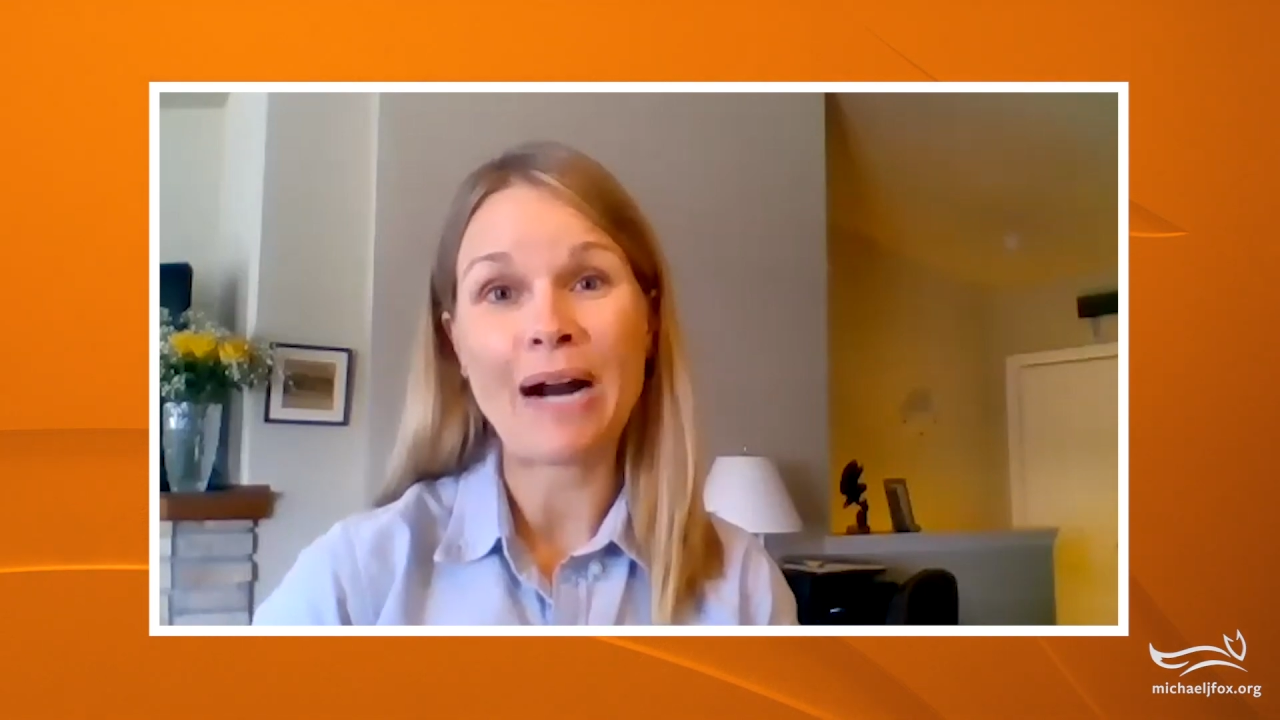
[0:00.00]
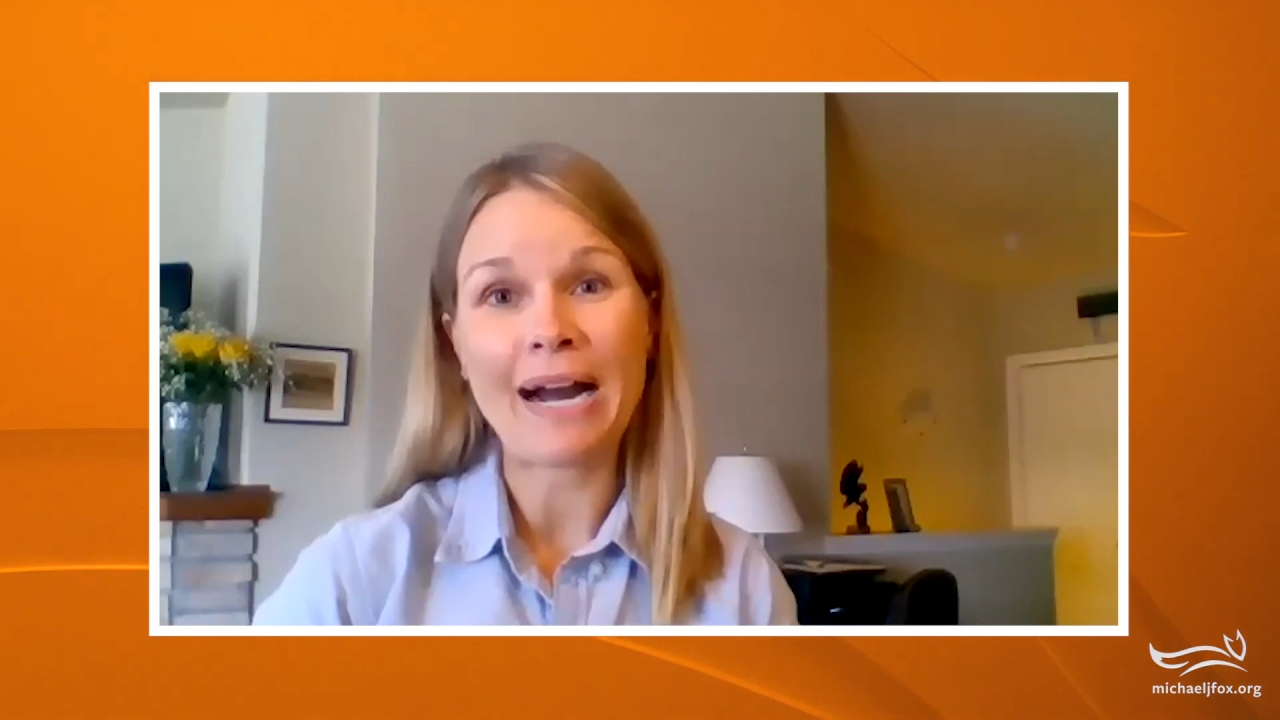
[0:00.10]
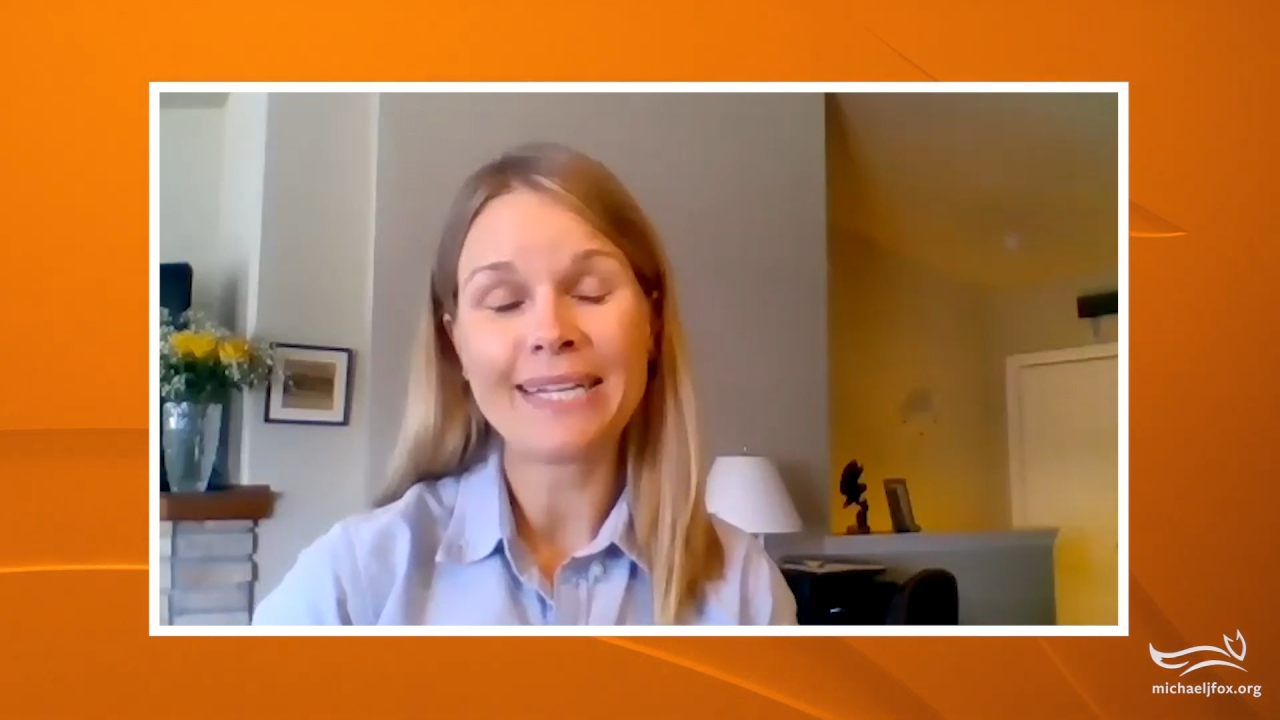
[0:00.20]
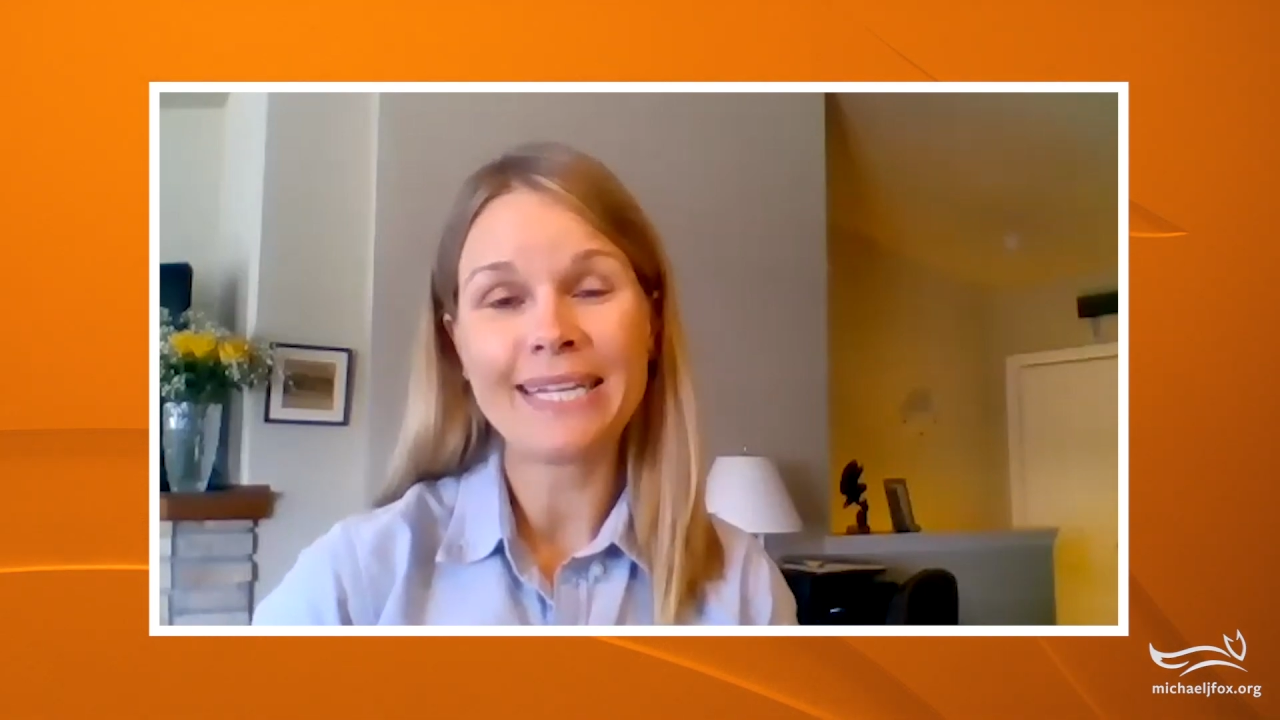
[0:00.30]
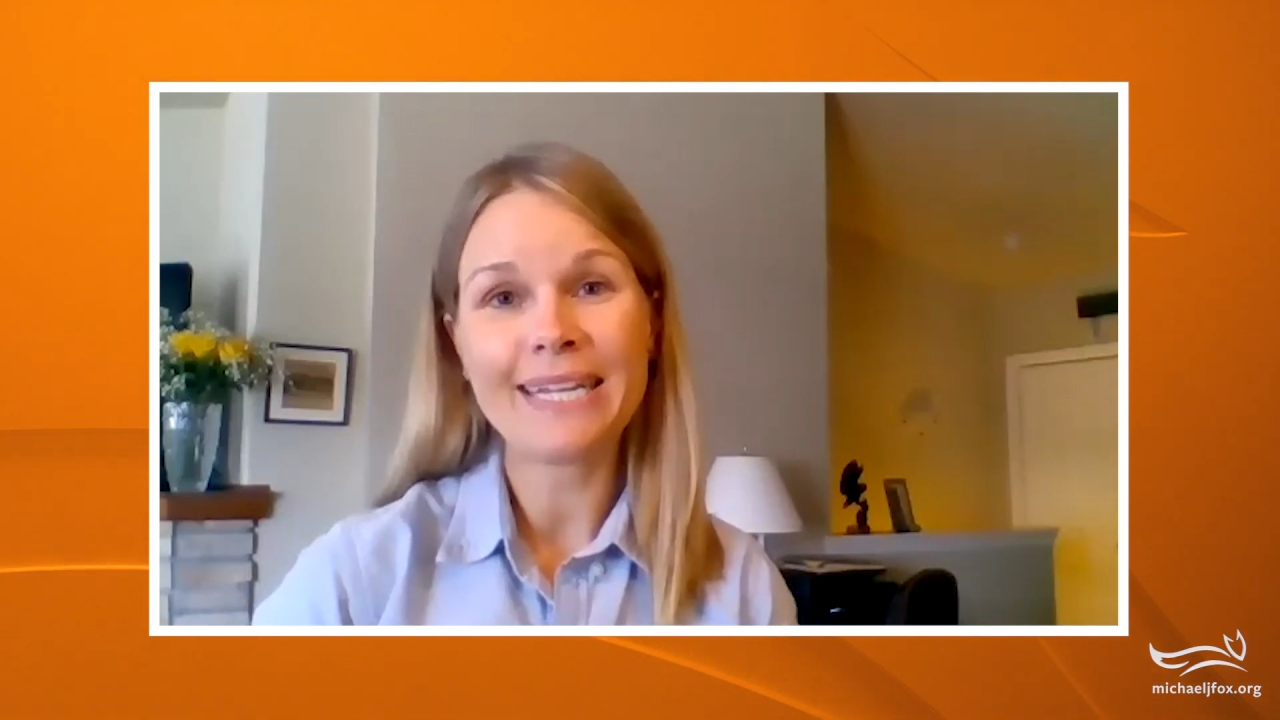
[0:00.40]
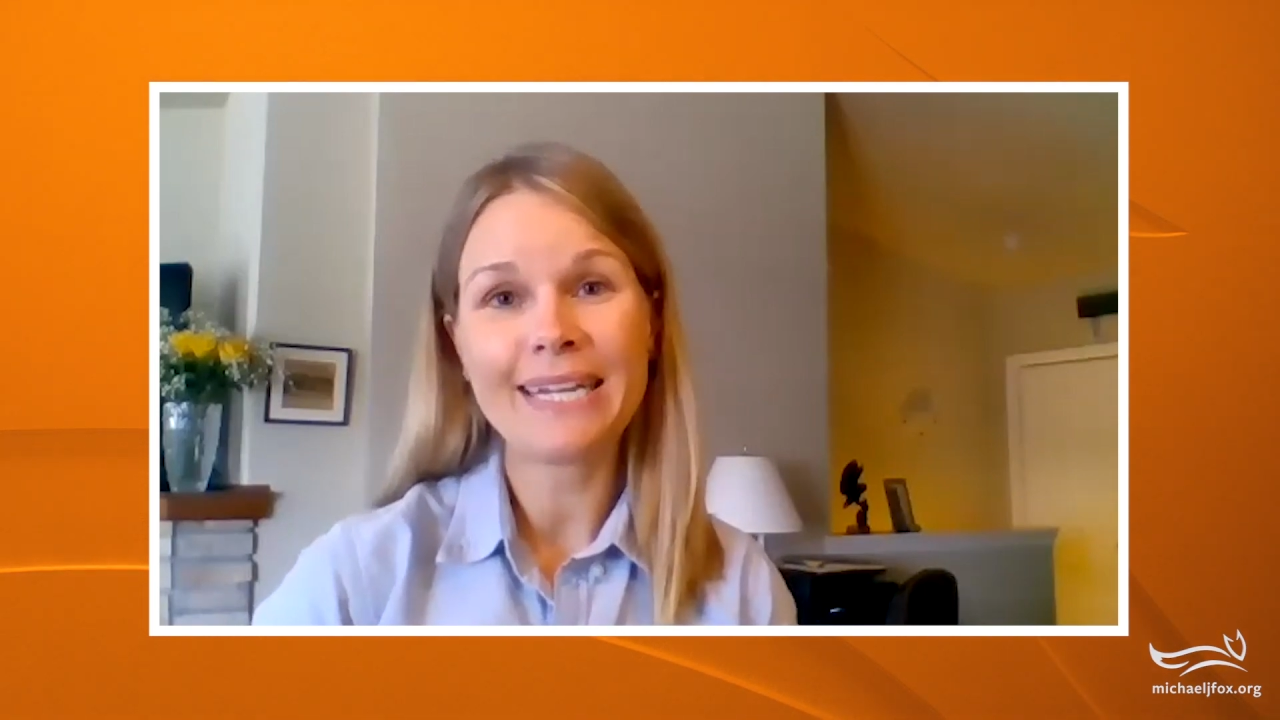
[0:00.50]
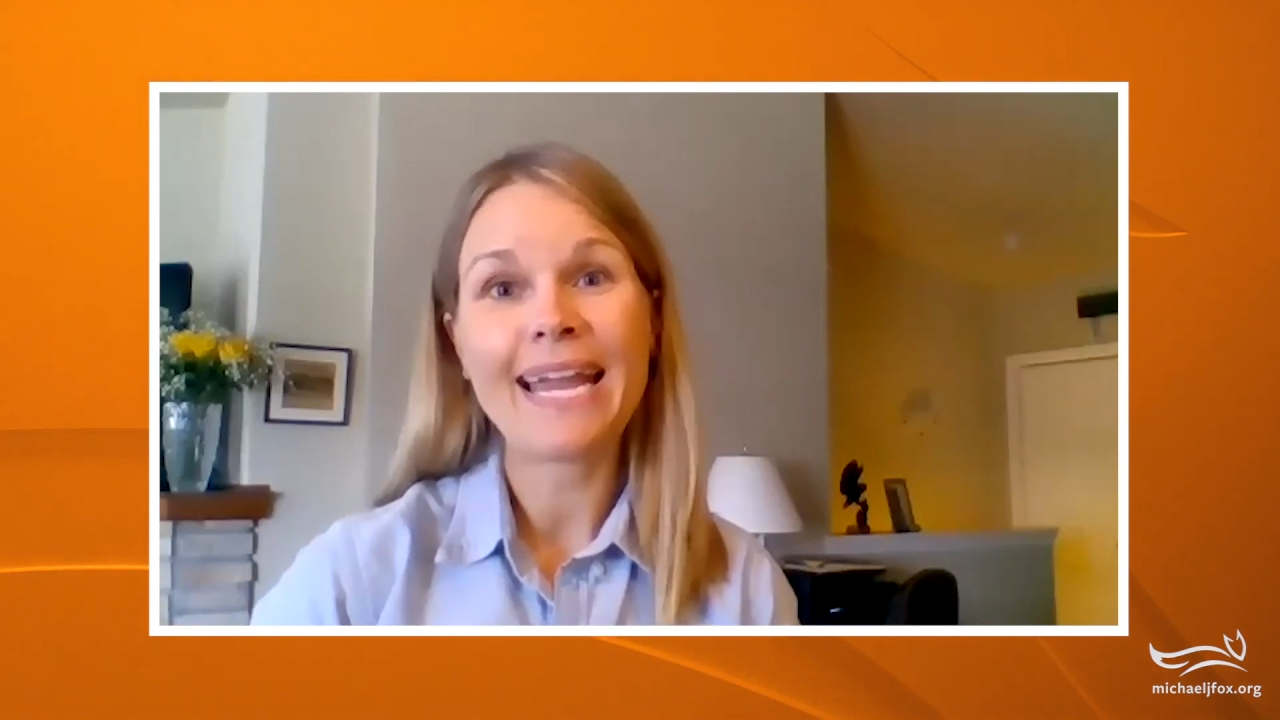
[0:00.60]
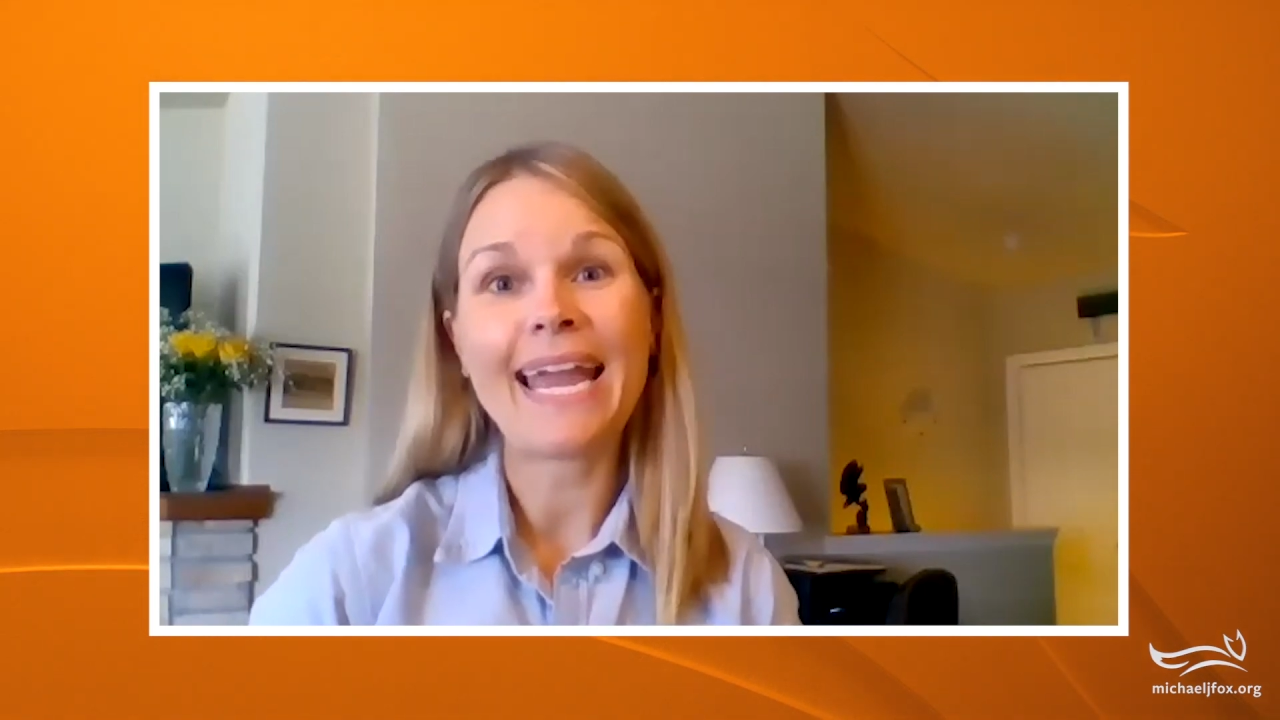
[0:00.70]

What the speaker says: body